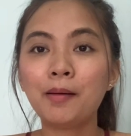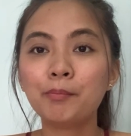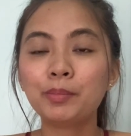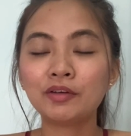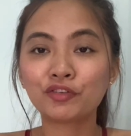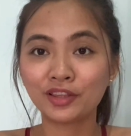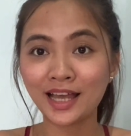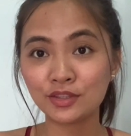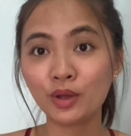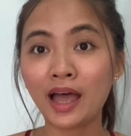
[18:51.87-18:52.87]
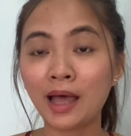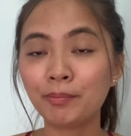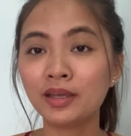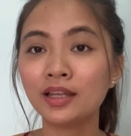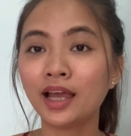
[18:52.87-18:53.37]
But for that to
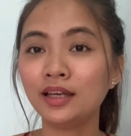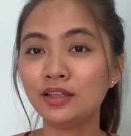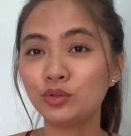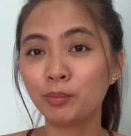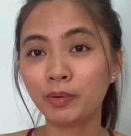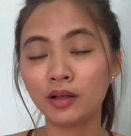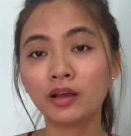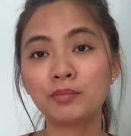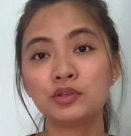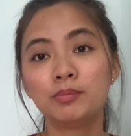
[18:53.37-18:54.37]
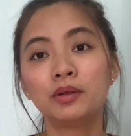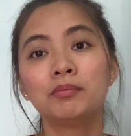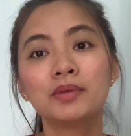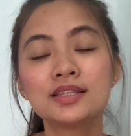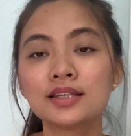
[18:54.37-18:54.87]
happen, I need to bulk up to build
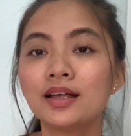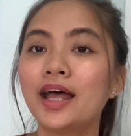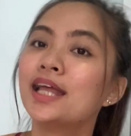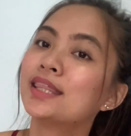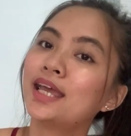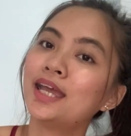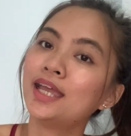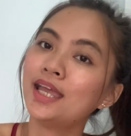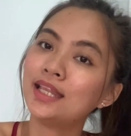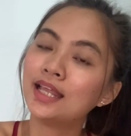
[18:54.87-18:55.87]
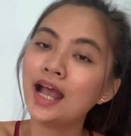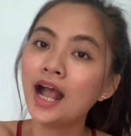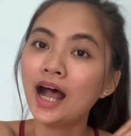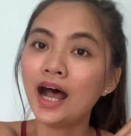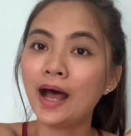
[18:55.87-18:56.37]
muscle and
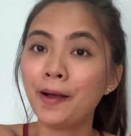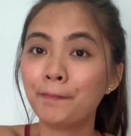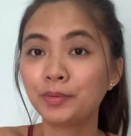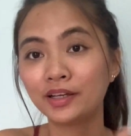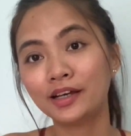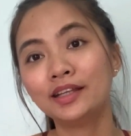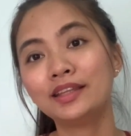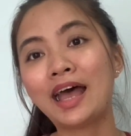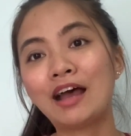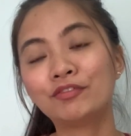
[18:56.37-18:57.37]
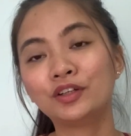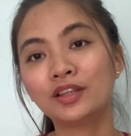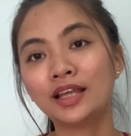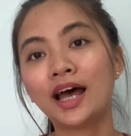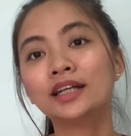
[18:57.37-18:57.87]
then cut after
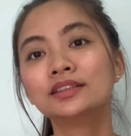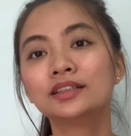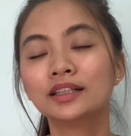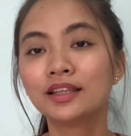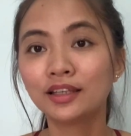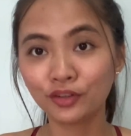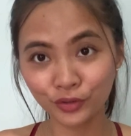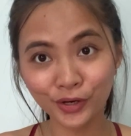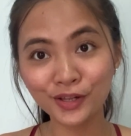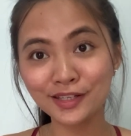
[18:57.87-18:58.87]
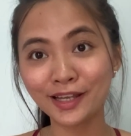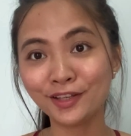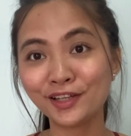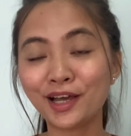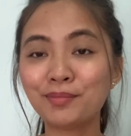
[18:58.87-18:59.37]
that. The girls I
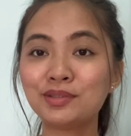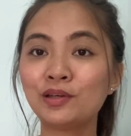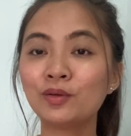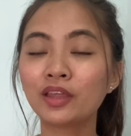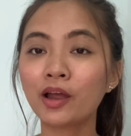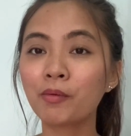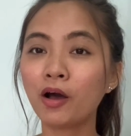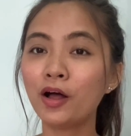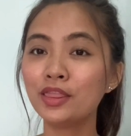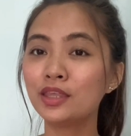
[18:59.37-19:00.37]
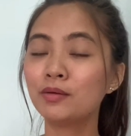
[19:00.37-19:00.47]
look up to, they're on the